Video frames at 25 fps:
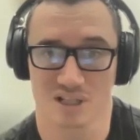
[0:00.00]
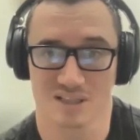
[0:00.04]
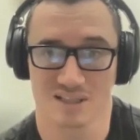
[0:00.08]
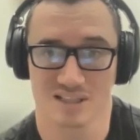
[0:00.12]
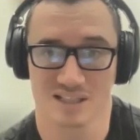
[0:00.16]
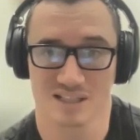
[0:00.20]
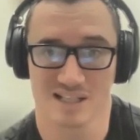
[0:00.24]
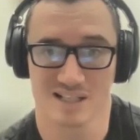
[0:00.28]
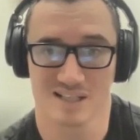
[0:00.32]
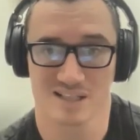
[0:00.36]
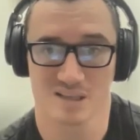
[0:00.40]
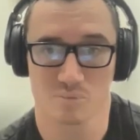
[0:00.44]

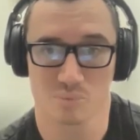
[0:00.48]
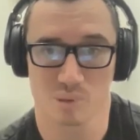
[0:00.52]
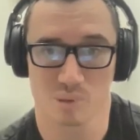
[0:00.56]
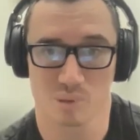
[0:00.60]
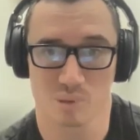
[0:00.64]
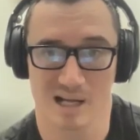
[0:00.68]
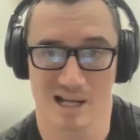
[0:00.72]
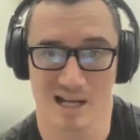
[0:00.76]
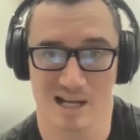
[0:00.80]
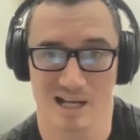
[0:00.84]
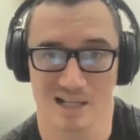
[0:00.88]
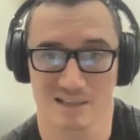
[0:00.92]
ideas are
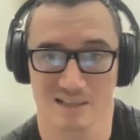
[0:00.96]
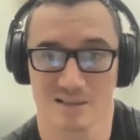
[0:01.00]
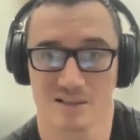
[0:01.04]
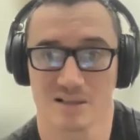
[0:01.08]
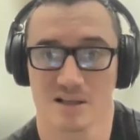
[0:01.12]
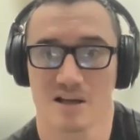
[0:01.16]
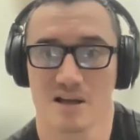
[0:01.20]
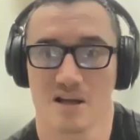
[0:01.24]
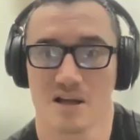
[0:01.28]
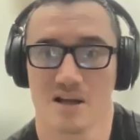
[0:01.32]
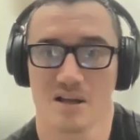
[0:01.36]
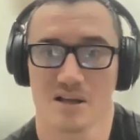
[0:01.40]
bad,
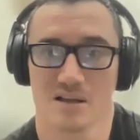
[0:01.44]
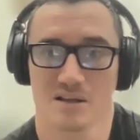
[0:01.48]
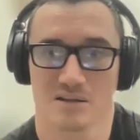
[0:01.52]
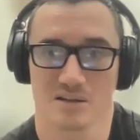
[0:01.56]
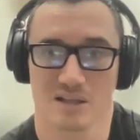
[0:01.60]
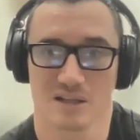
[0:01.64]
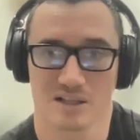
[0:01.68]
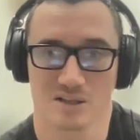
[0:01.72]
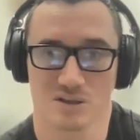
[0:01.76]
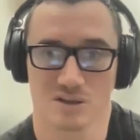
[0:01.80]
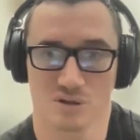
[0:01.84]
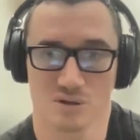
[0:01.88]

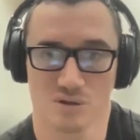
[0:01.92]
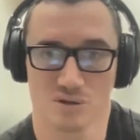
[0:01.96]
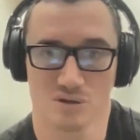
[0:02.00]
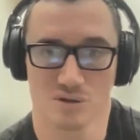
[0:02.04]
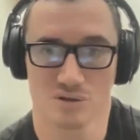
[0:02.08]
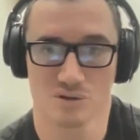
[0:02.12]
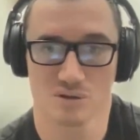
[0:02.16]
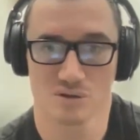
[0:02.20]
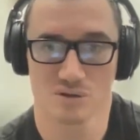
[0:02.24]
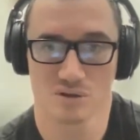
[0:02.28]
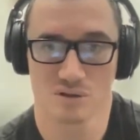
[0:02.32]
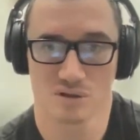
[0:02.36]
they're
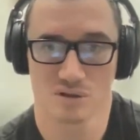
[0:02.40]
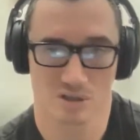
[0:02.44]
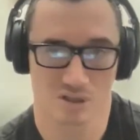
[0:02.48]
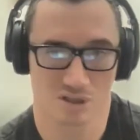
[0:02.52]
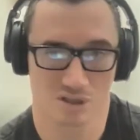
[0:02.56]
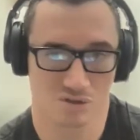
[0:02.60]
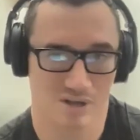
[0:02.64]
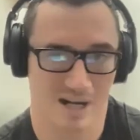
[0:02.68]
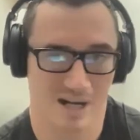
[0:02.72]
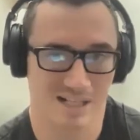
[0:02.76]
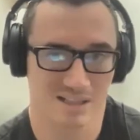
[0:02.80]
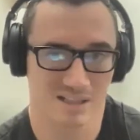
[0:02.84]
too
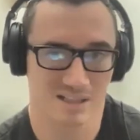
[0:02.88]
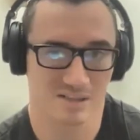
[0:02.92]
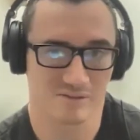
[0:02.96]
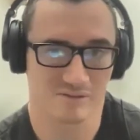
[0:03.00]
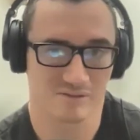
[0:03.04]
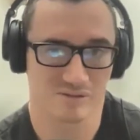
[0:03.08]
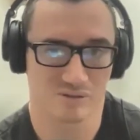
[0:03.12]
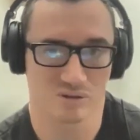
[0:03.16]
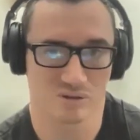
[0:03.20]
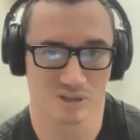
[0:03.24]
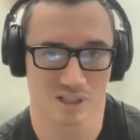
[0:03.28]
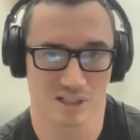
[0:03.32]
attractive
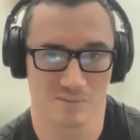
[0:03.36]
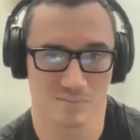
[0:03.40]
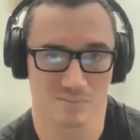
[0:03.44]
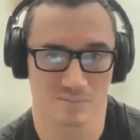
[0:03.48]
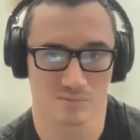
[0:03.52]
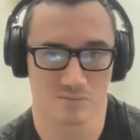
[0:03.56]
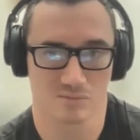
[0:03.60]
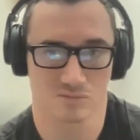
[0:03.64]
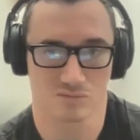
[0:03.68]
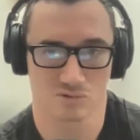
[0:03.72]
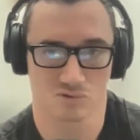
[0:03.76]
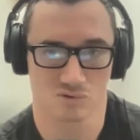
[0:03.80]
for them
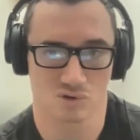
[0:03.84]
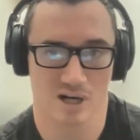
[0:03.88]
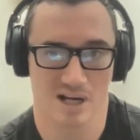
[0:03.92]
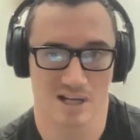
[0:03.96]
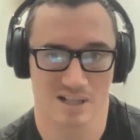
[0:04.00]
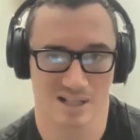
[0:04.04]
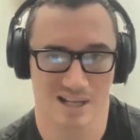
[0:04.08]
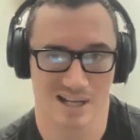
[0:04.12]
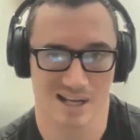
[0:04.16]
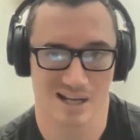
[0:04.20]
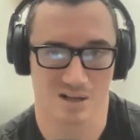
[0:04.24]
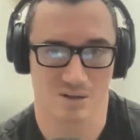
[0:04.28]
right
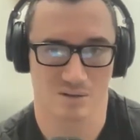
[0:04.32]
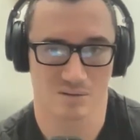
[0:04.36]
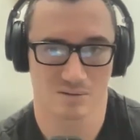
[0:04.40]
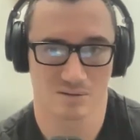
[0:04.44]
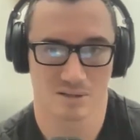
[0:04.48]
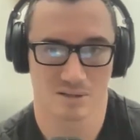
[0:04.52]
now.